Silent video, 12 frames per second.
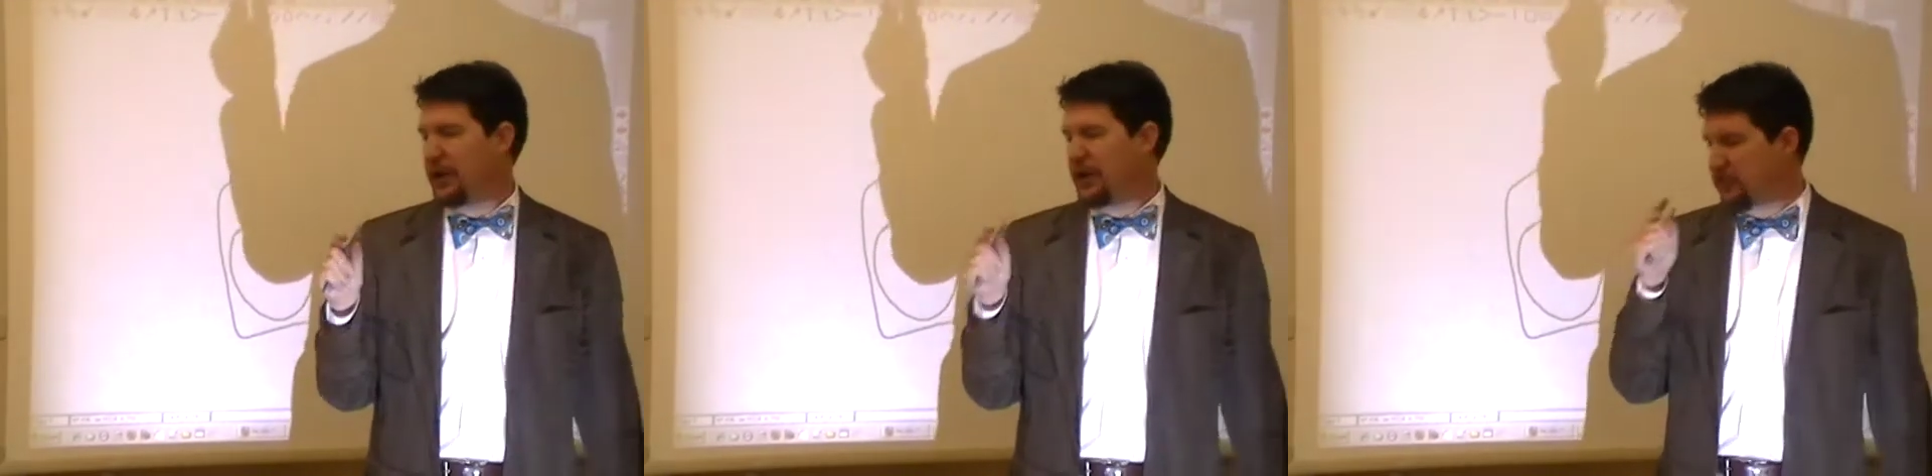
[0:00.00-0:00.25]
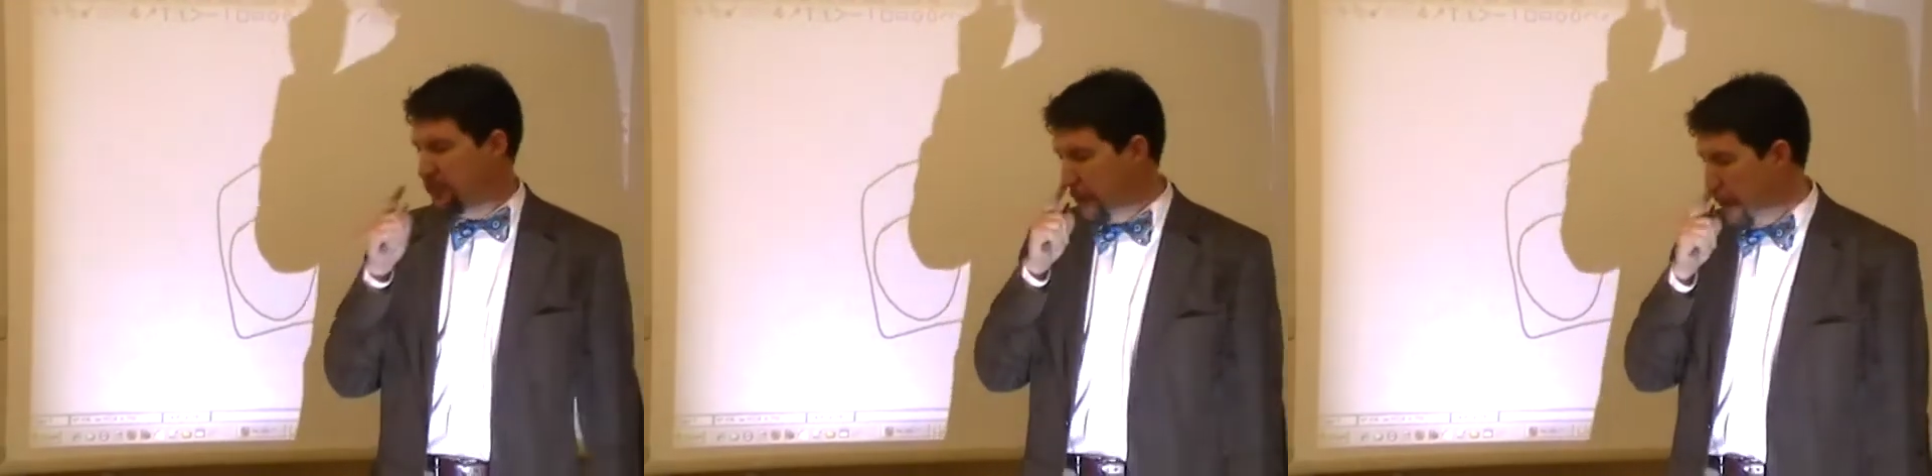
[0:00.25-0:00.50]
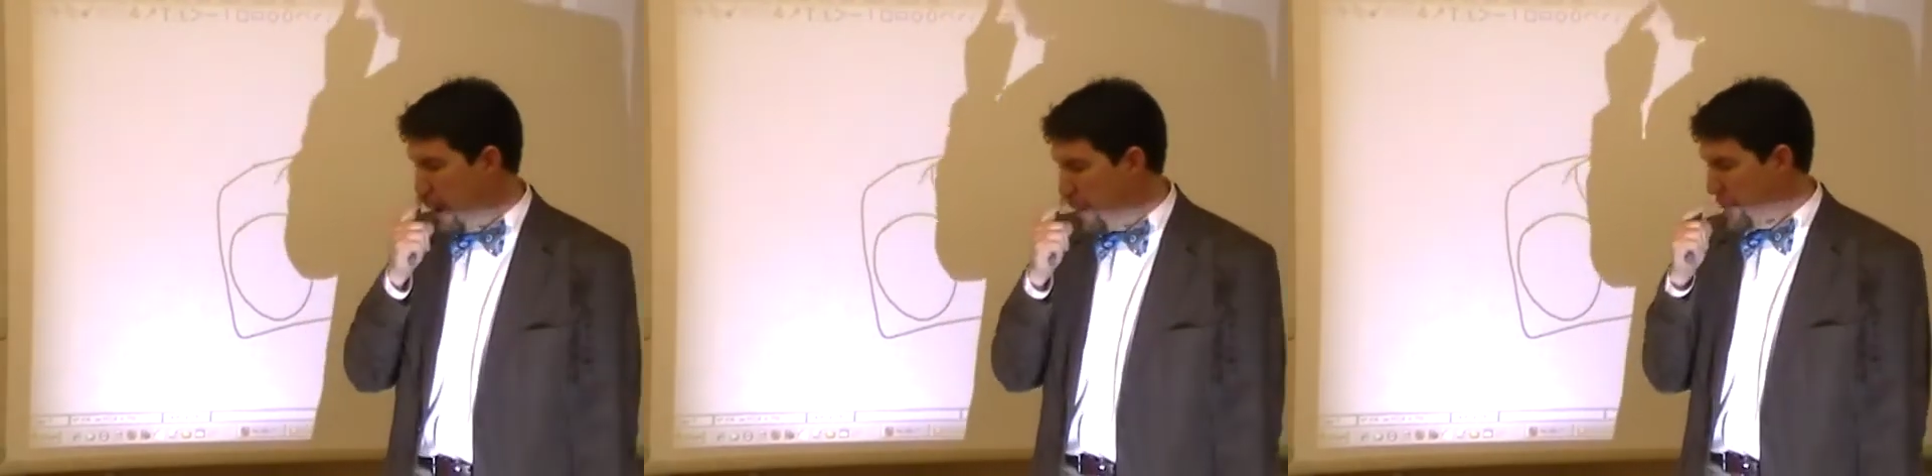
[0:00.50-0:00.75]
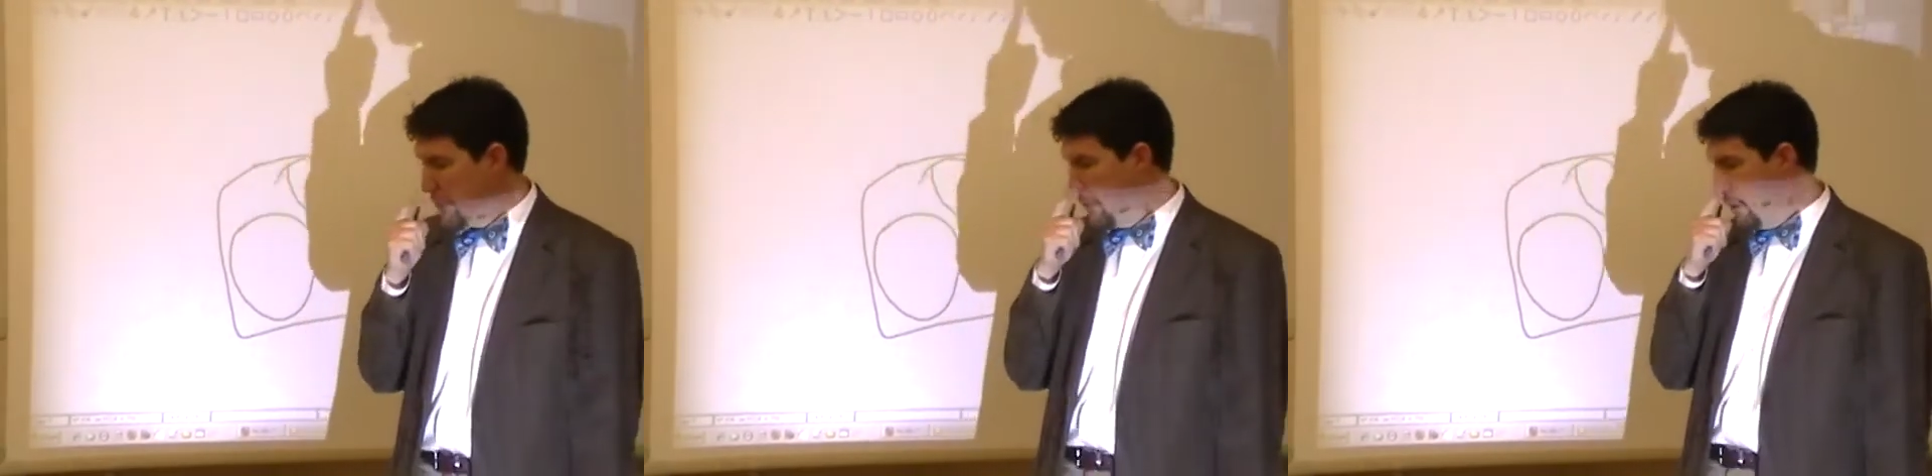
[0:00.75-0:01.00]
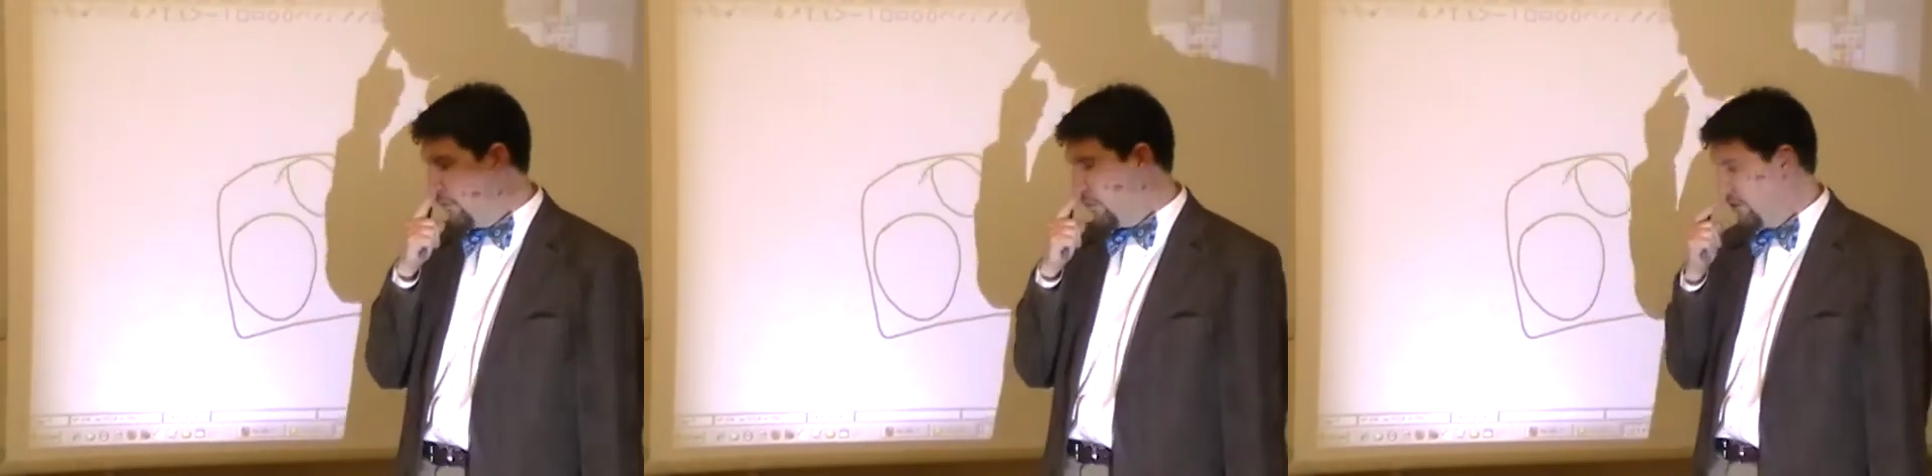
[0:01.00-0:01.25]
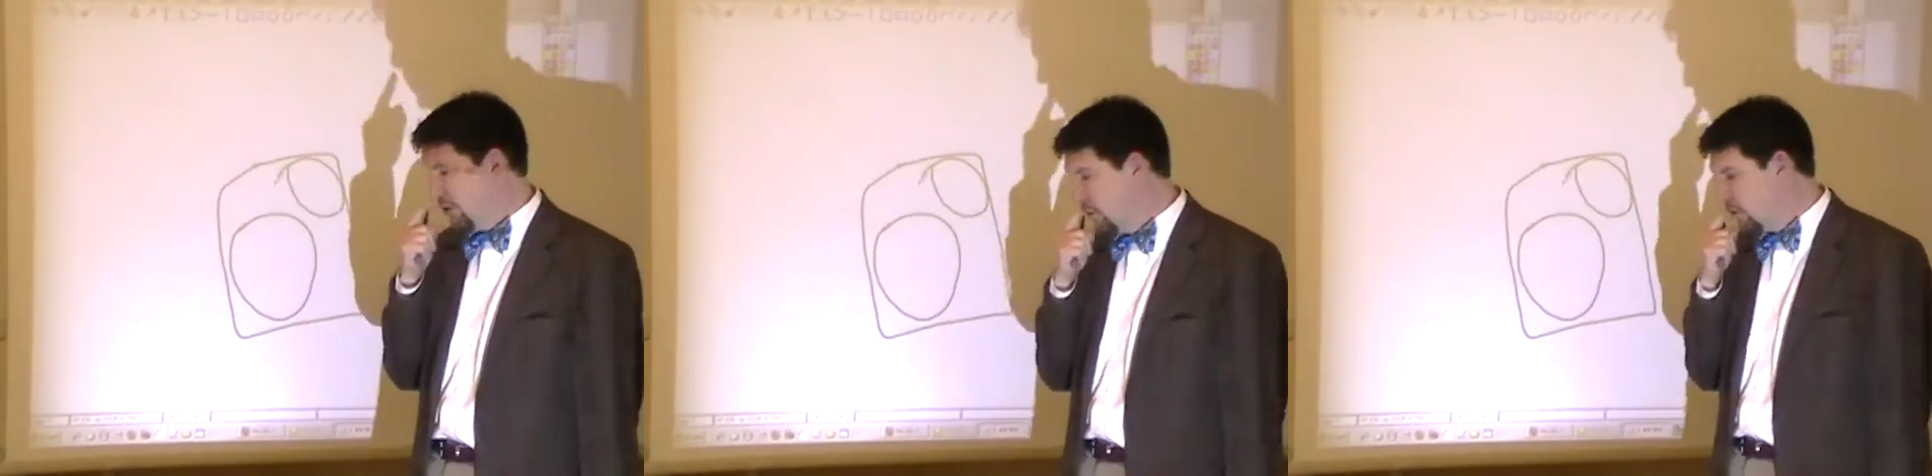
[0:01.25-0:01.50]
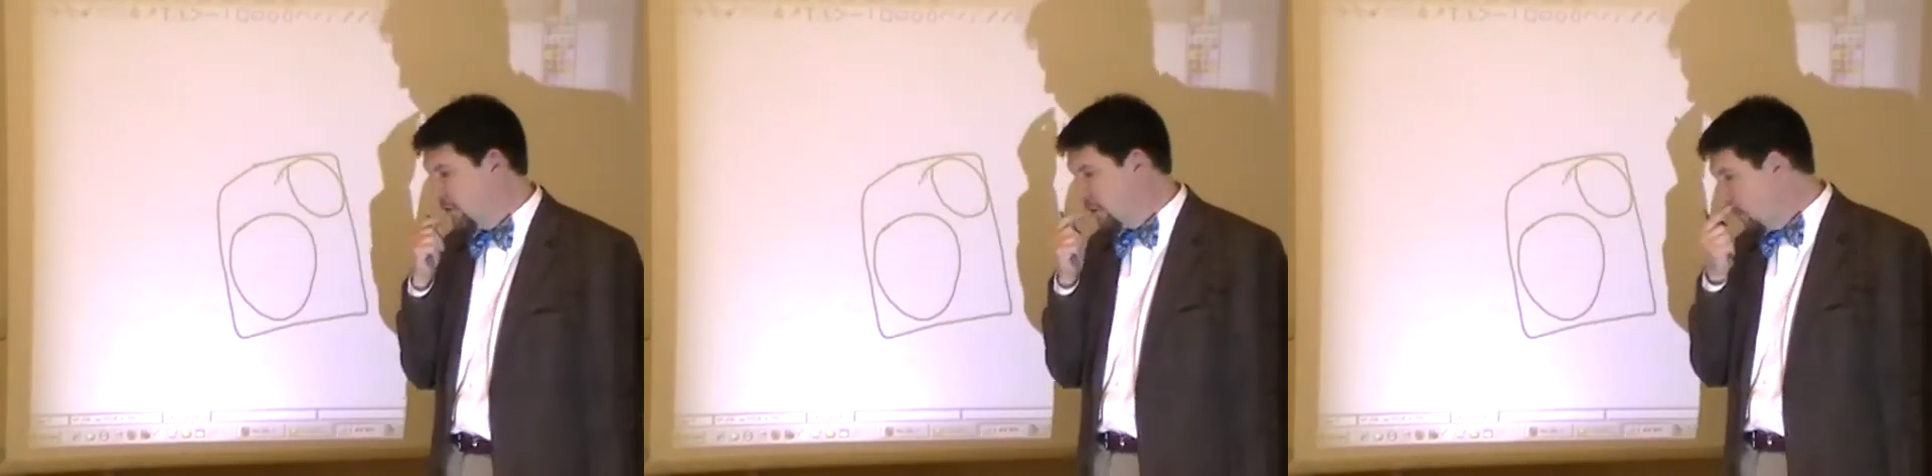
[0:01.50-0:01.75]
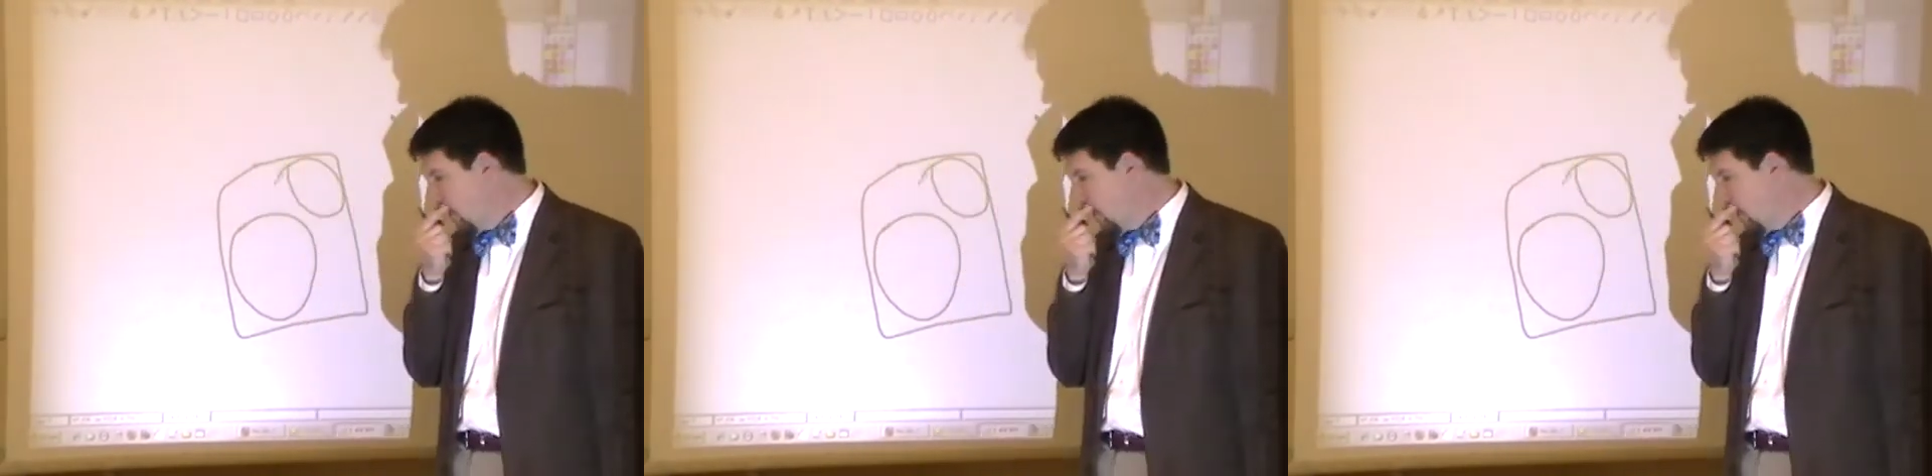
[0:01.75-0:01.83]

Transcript: Is there an opportunity for some sort of